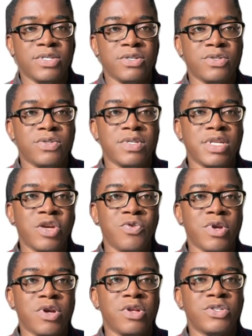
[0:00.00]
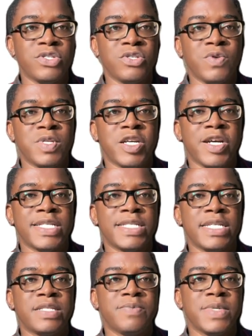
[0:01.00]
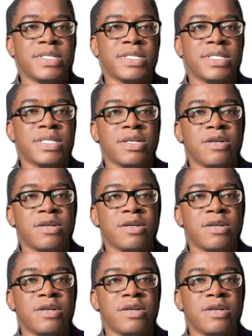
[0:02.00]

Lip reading: So today we continue with our assessment